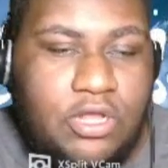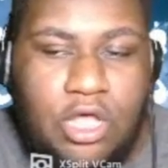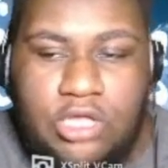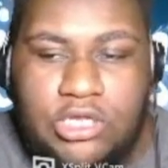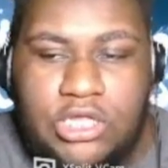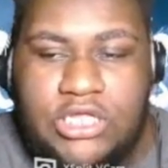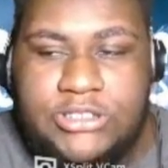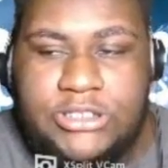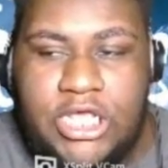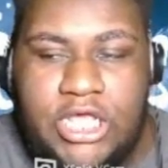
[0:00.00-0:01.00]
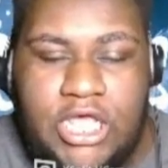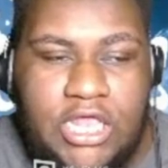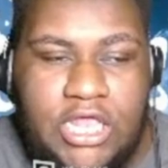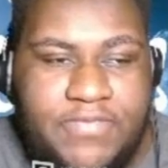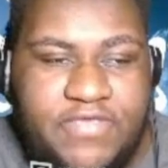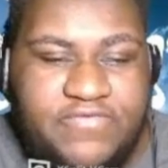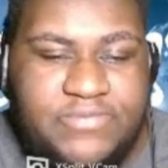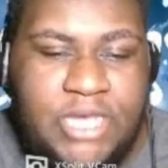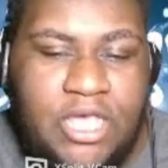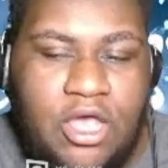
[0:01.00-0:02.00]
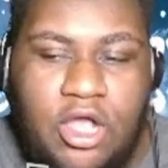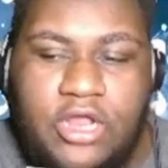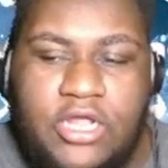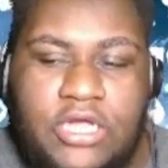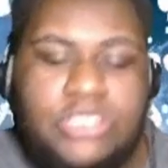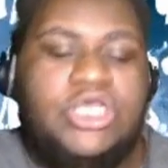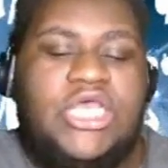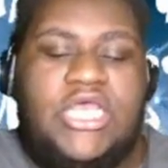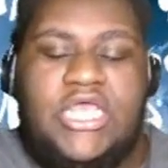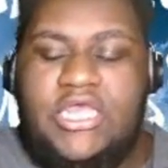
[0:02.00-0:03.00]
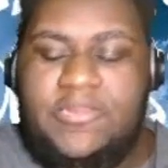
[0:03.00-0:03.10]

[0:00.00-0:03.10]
Lapeef Jr. And